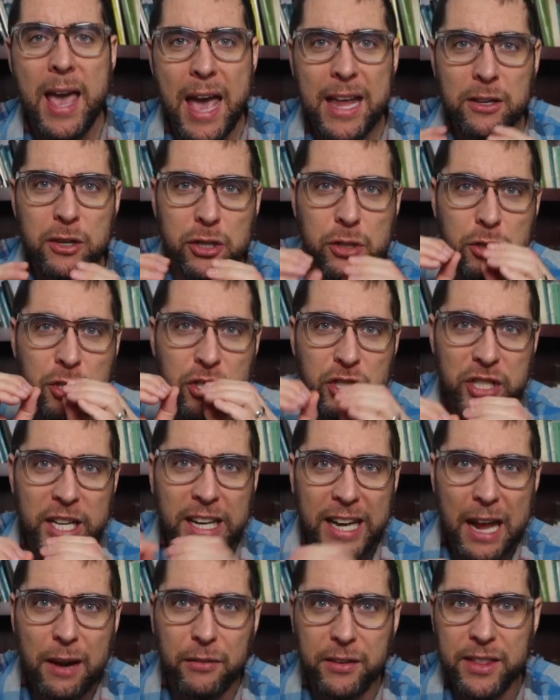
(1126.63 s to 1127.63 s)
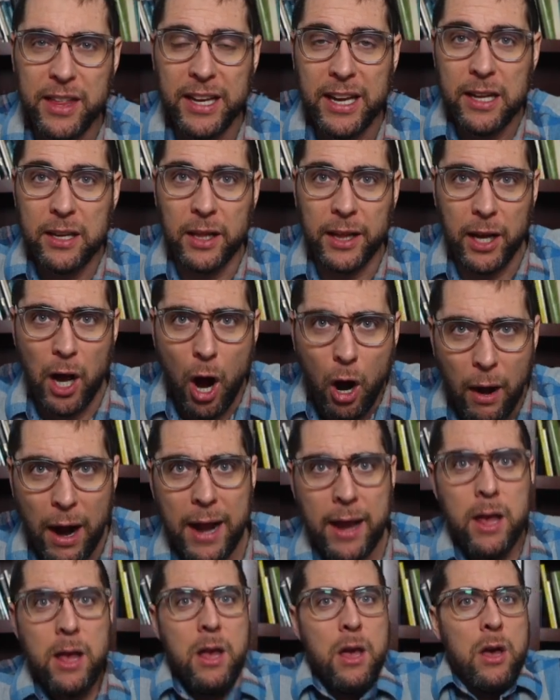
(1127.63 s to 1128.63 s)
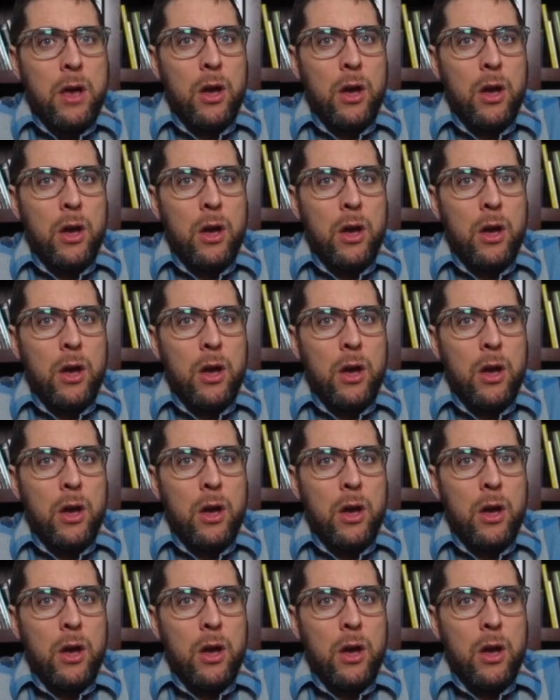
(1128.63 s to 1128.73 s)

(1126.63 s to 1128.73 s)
and just stick everything in like all right